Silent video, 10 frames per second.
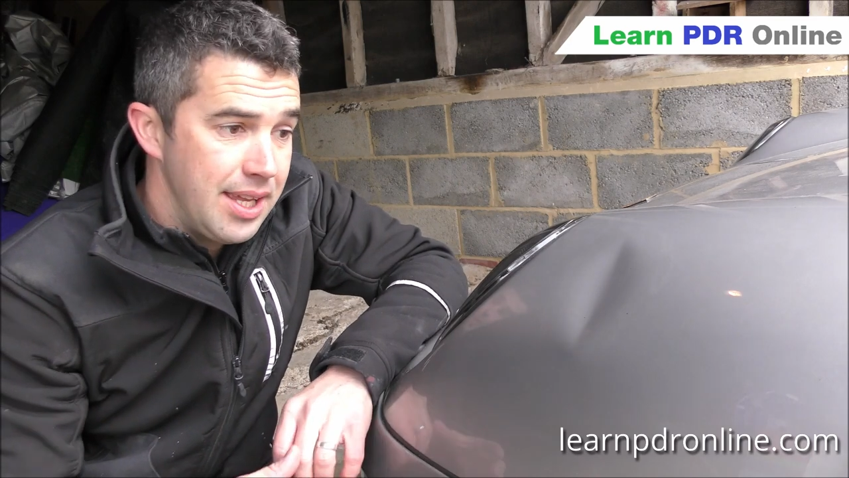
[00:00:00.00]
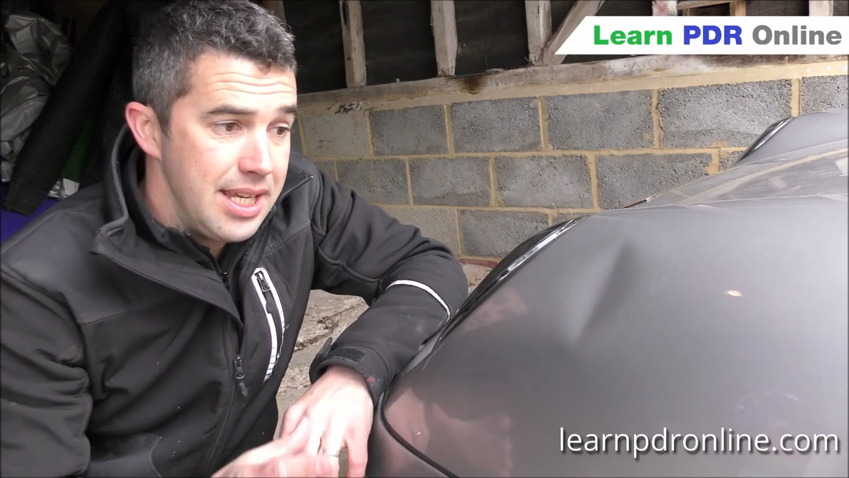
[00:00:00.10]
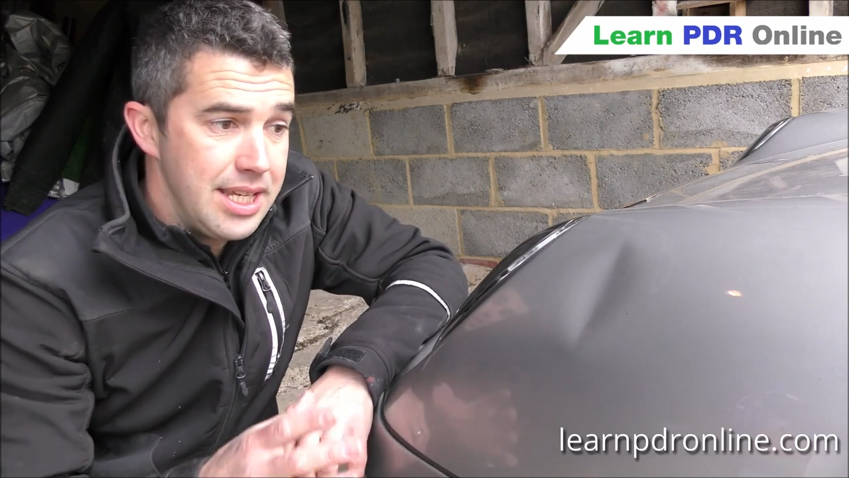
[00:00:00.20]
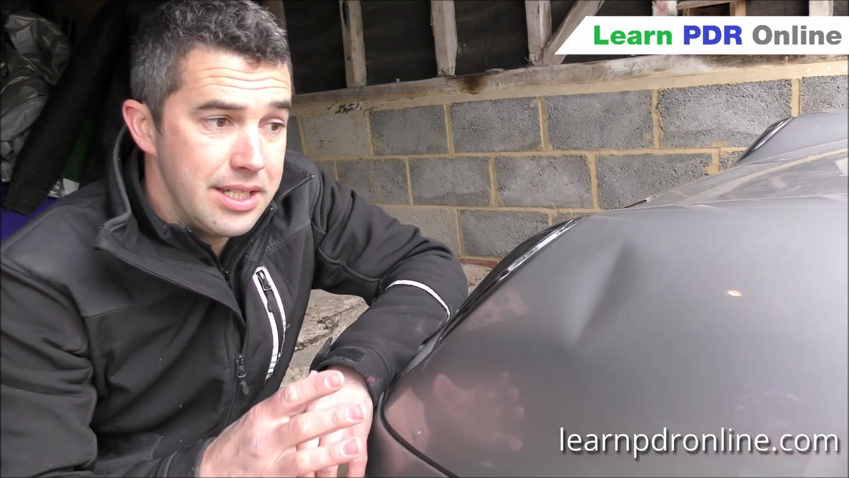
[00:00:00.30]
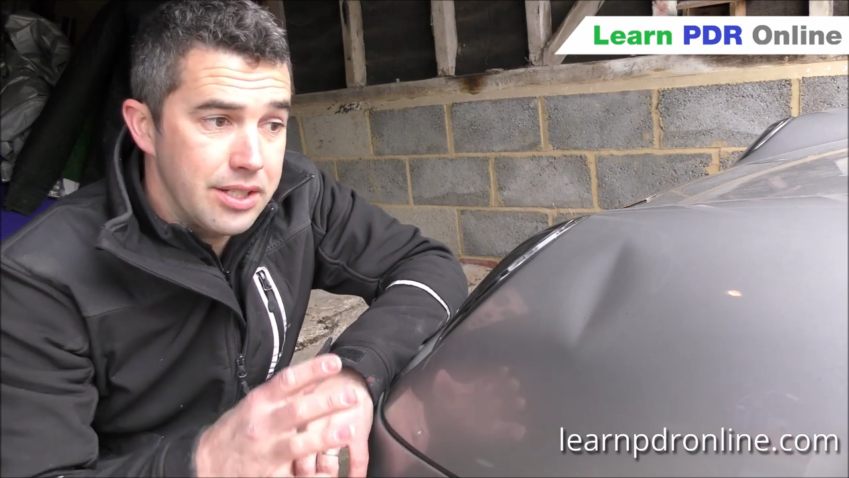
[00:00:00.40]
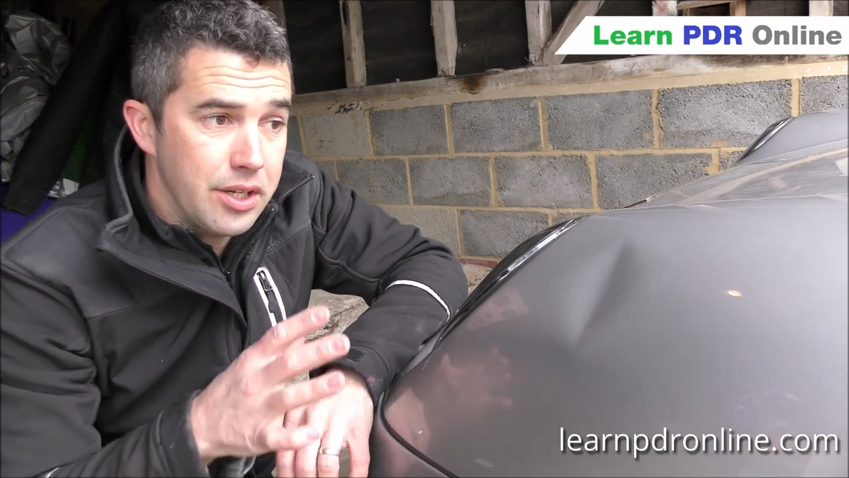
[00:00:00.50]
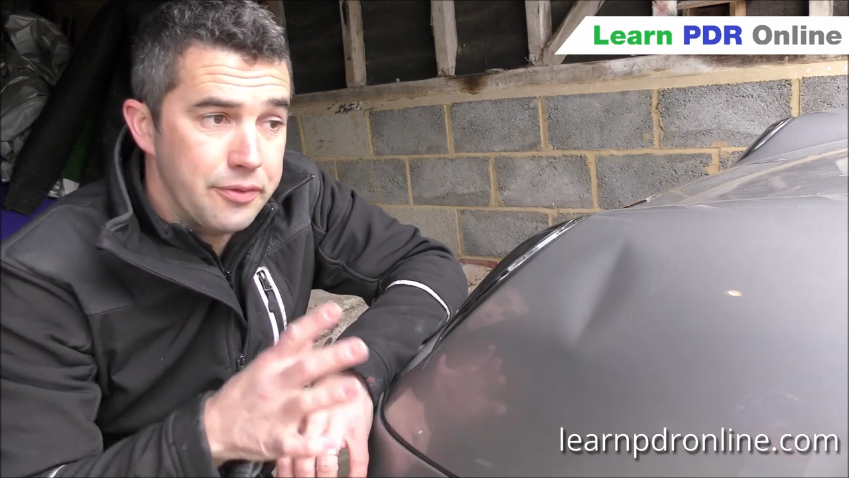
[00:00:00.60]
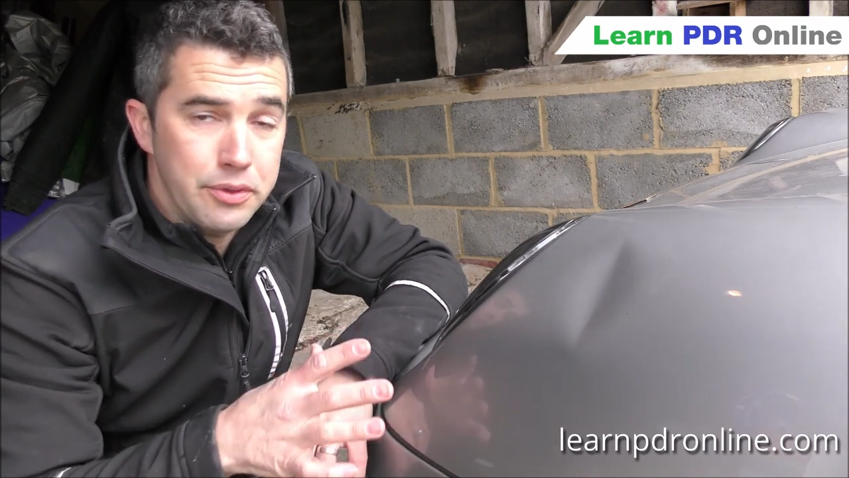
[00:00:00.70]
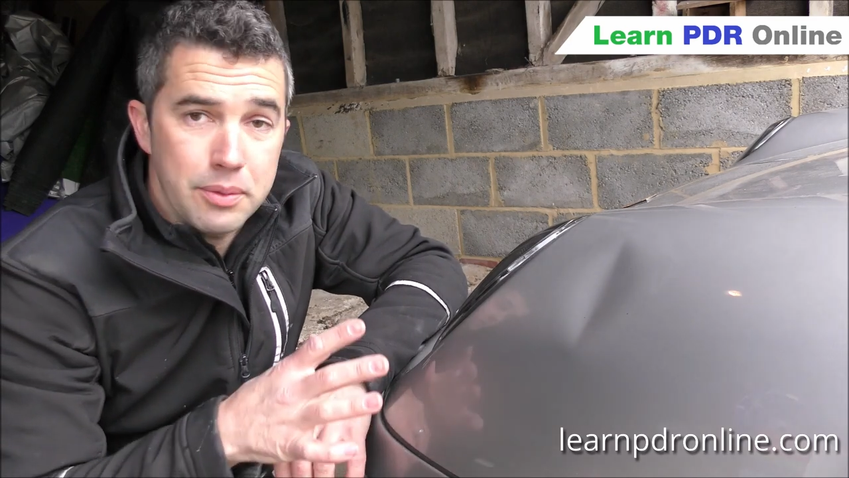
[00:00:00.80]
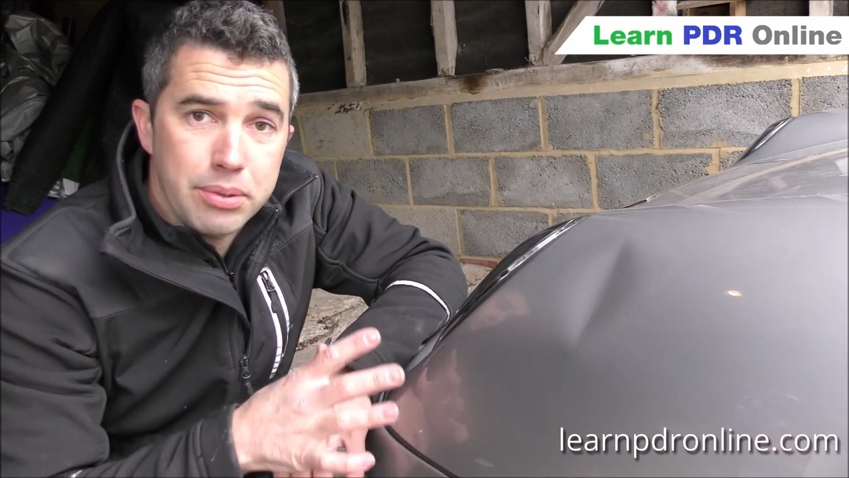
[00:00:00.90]
is go
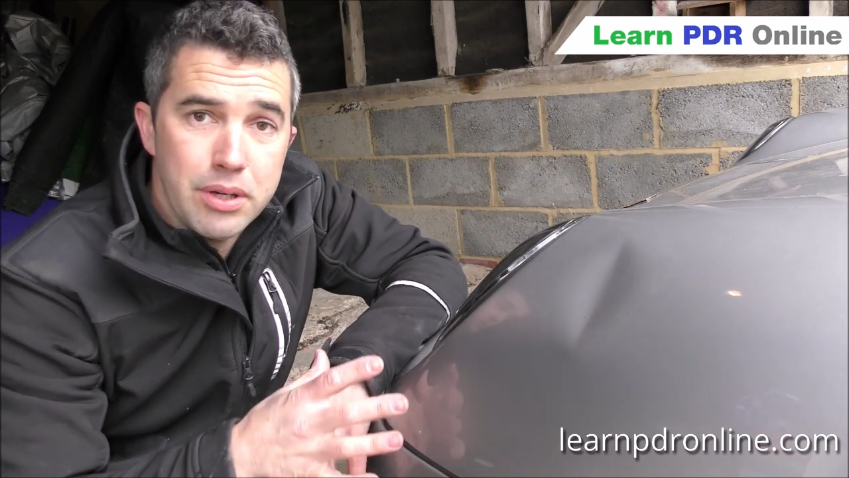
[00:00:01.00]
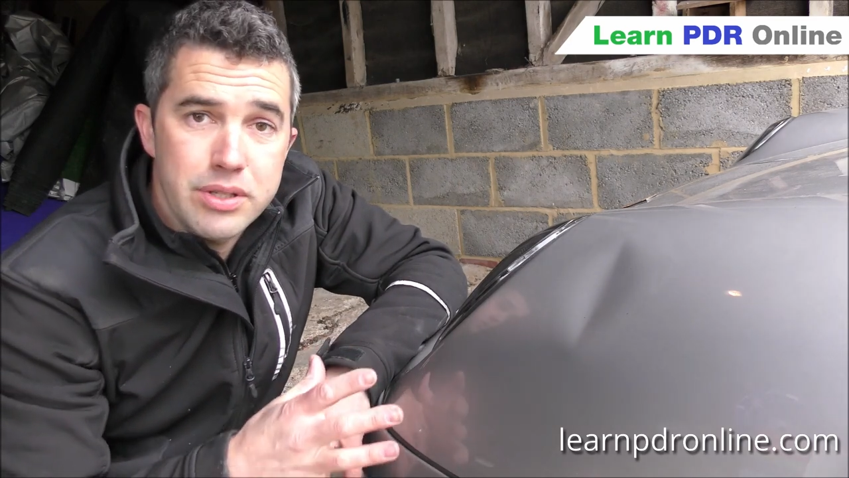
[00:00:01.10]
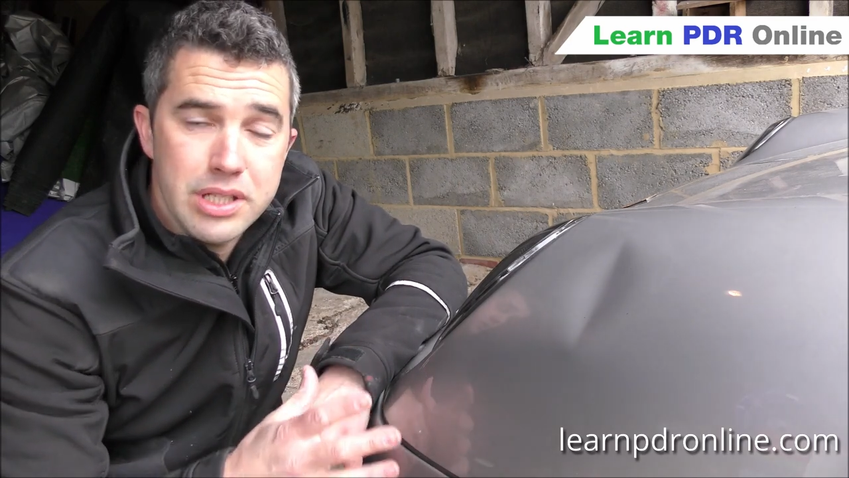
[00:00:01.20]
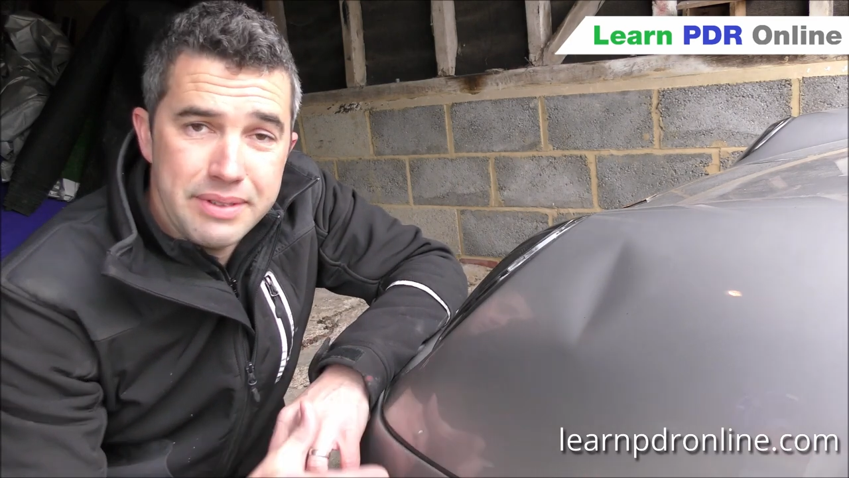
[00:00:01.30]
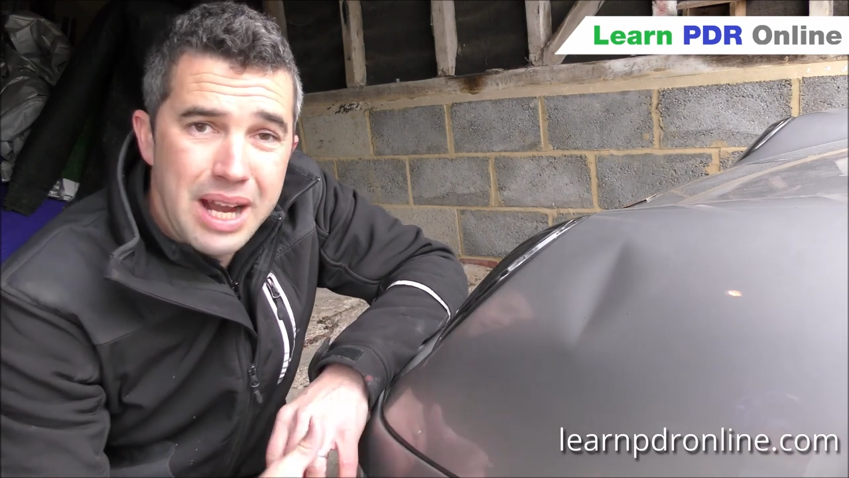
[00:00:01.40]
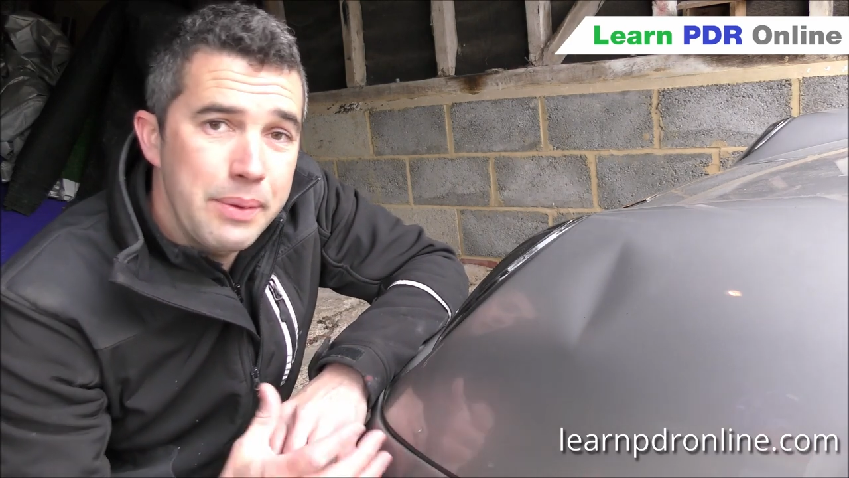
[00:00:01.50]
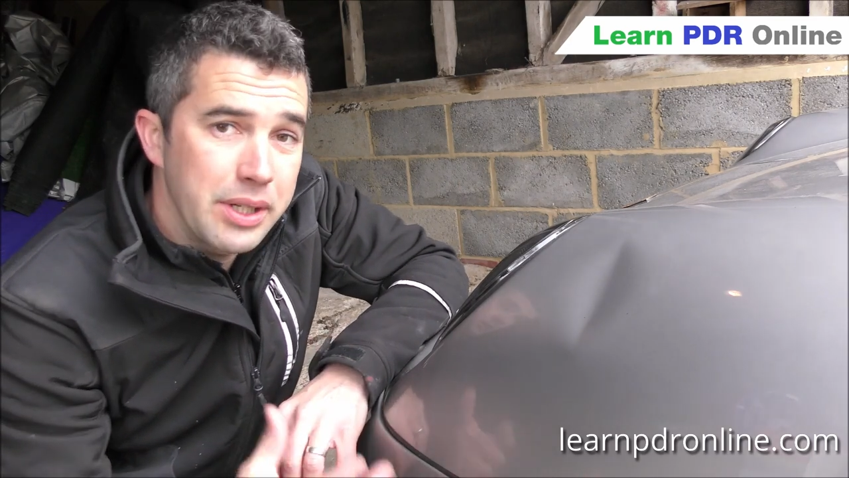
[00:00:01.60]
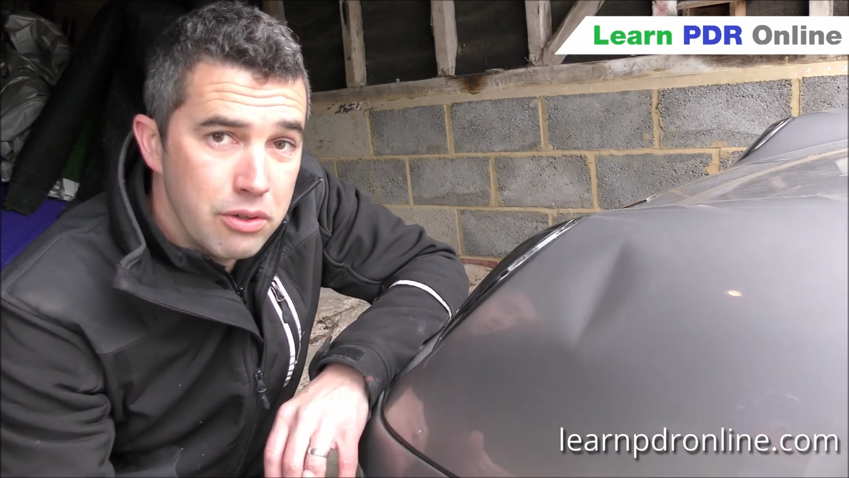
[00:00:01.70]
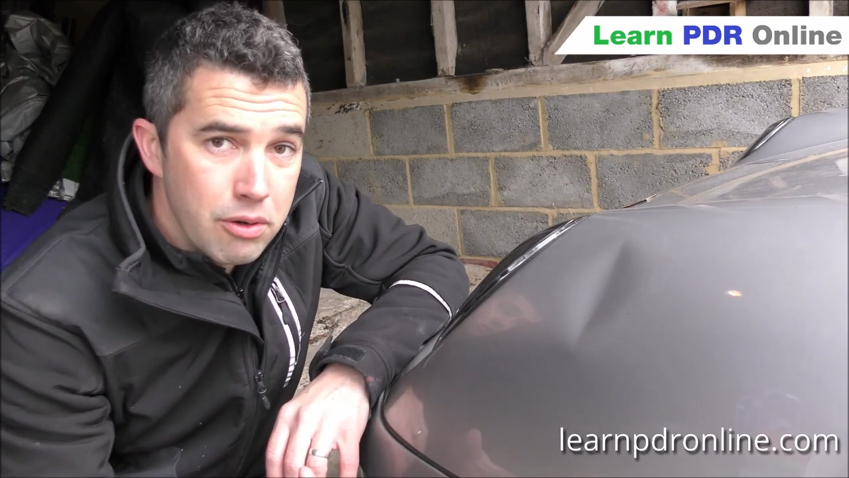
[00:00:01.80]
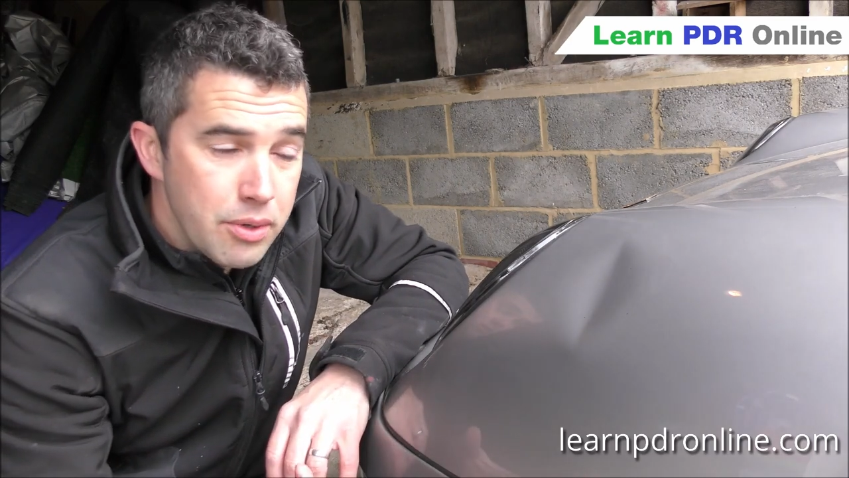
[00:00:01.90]
through the process of how we're
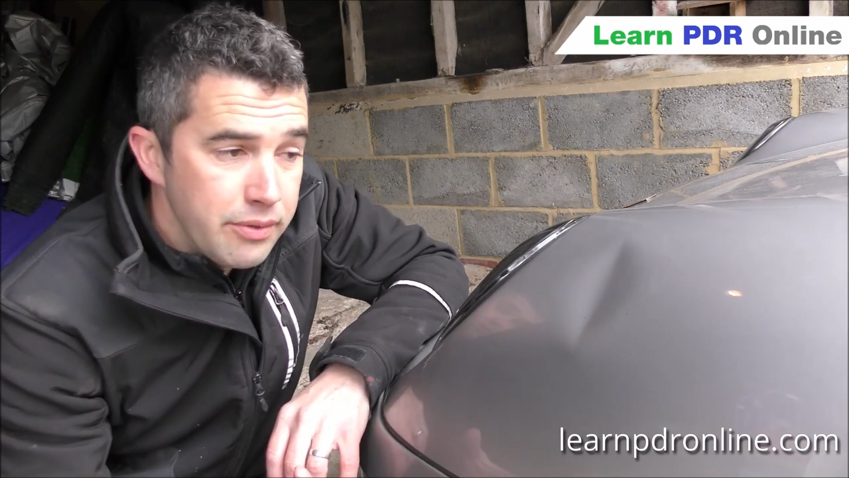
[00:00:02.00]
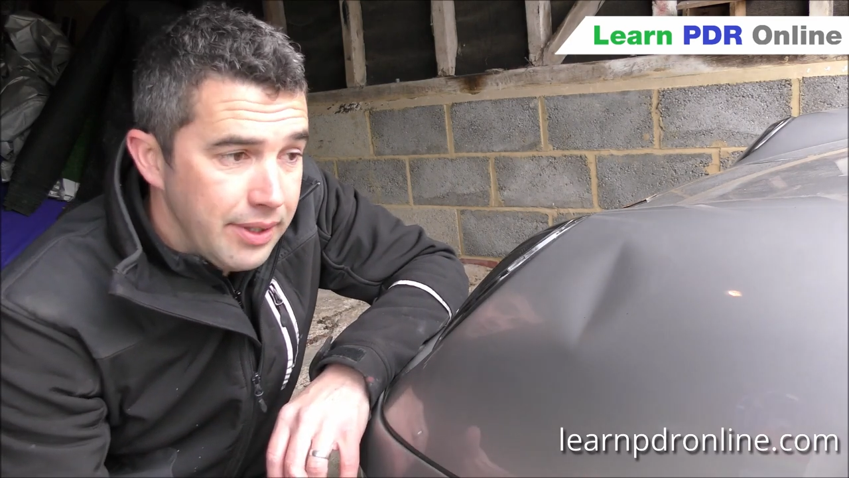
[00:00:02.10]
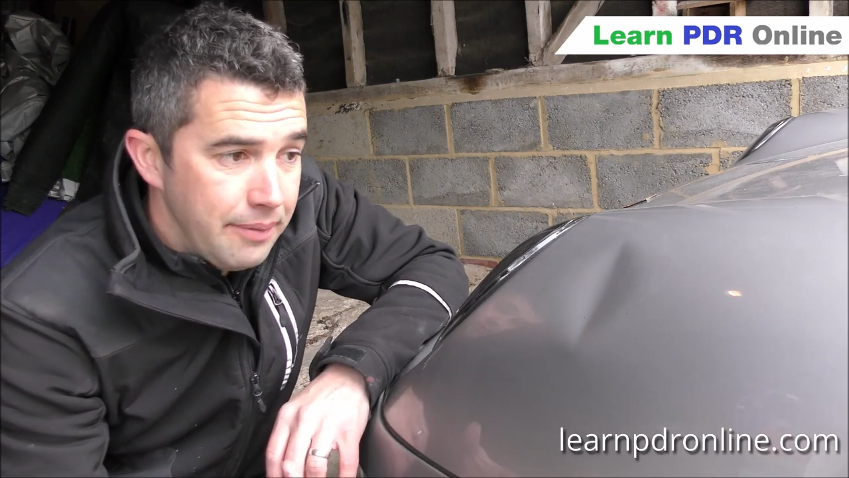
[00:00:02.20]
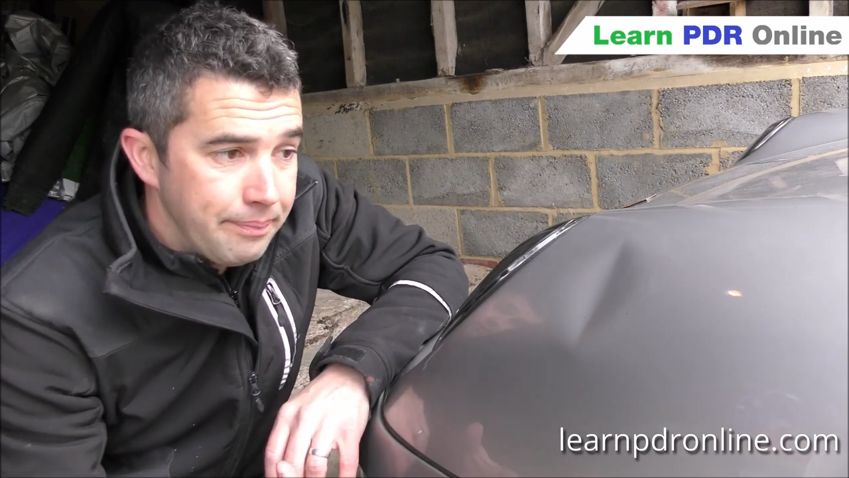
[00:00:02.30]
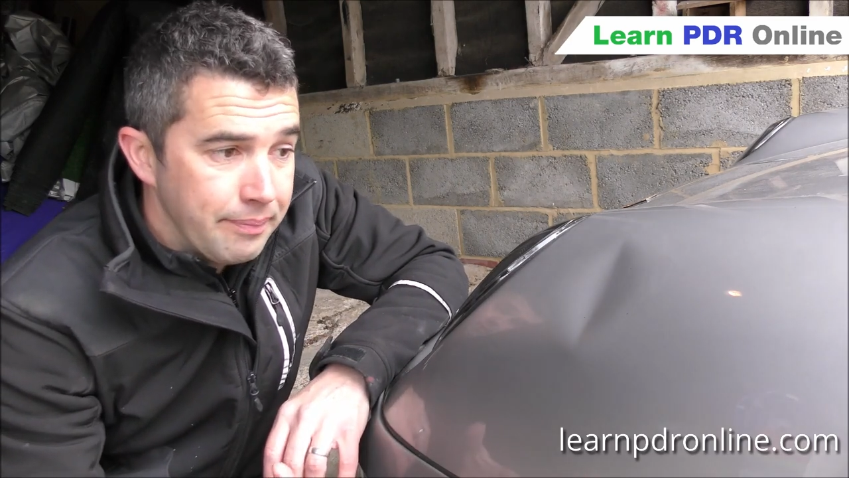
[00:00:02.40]
going to remove it